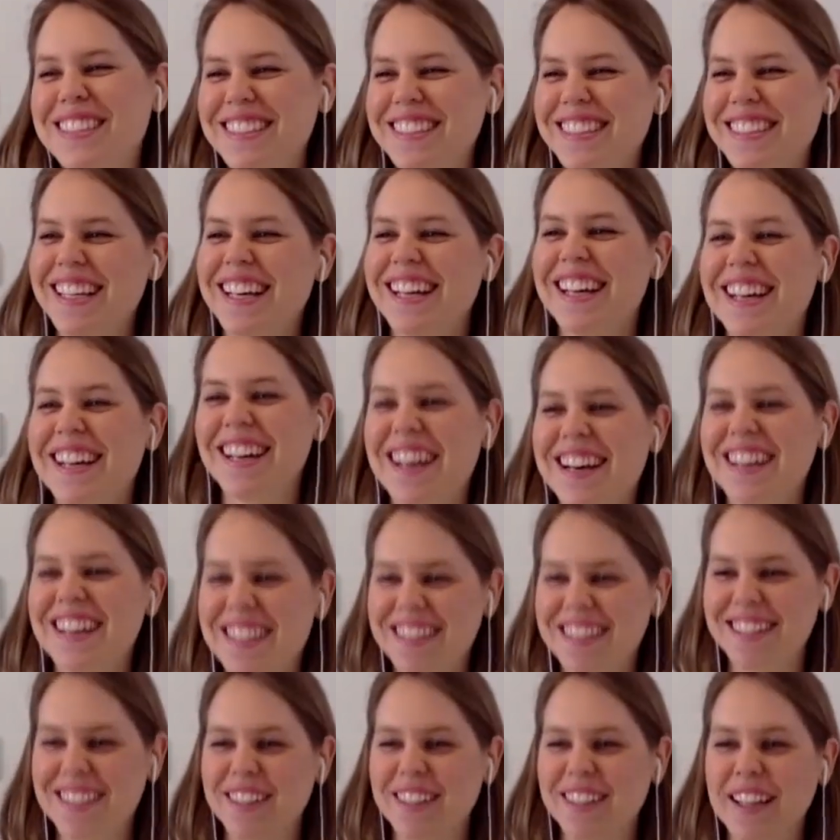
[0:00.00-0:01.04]
yeah i
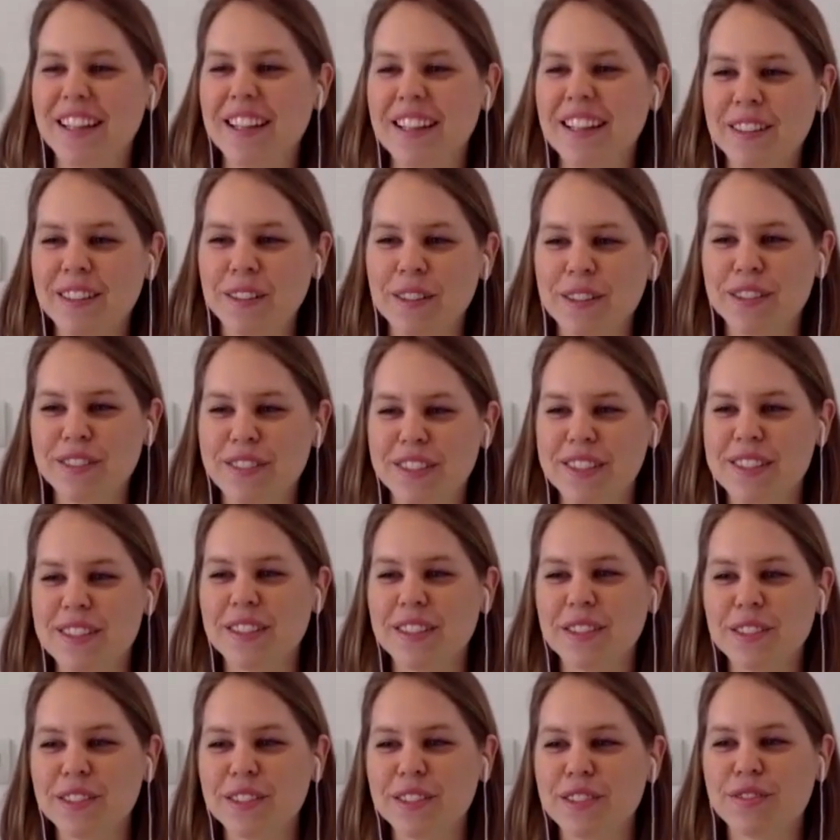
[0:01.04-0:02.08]
think a lot of us
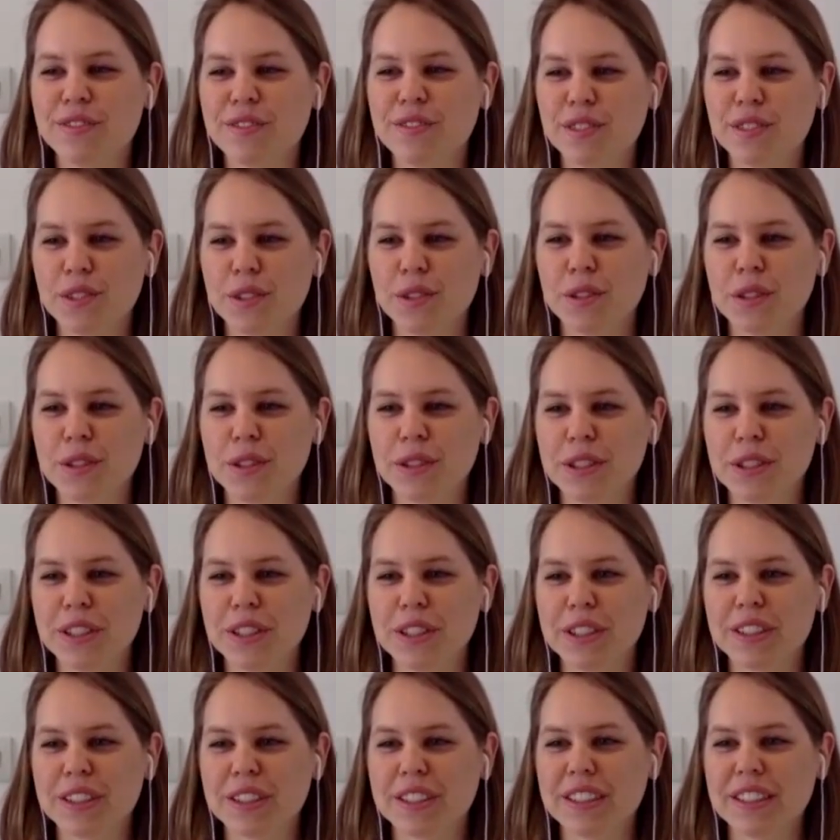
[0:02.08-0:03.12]
look
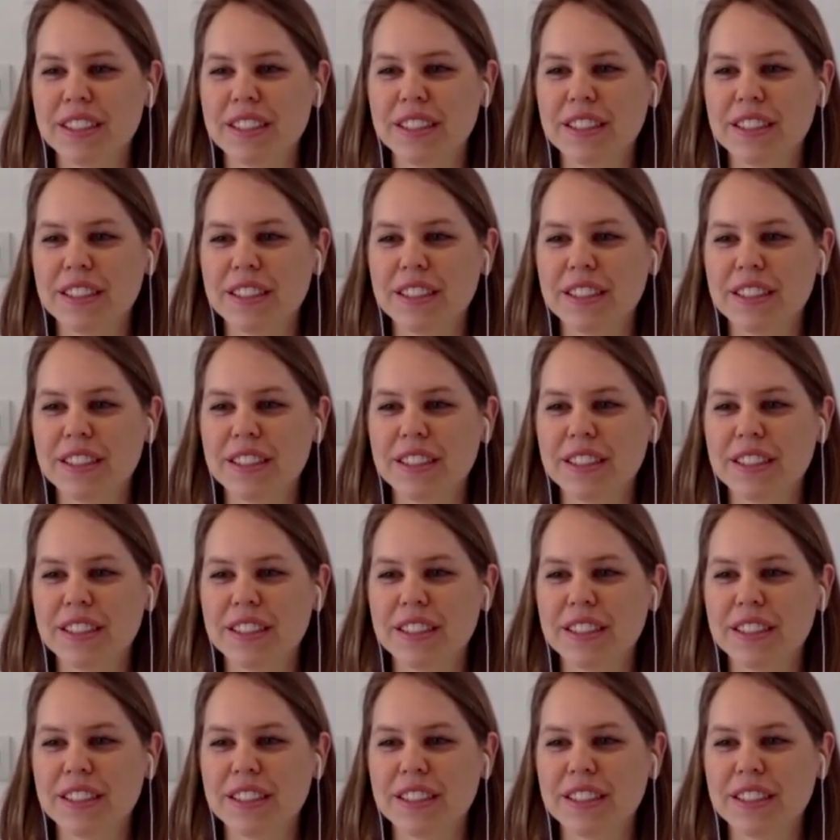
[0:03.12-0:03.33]
for